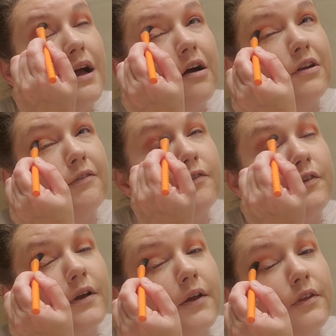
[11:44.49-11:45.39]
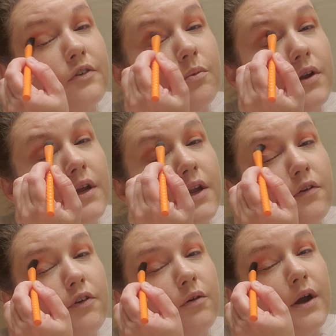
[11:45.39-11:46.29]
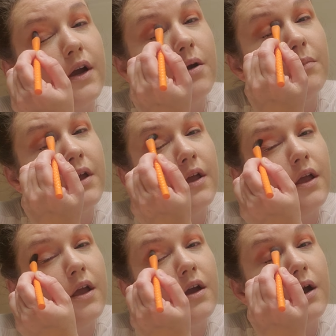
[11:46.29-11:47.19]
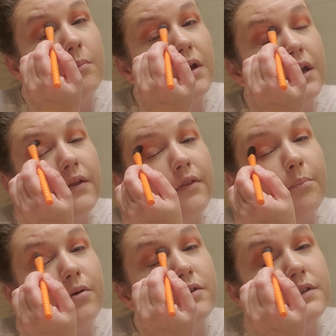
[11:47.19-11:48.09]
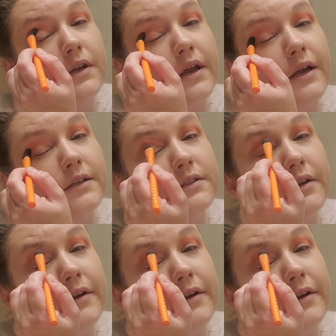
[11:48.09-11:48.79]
I'll never forget this one interview. I come in and the person has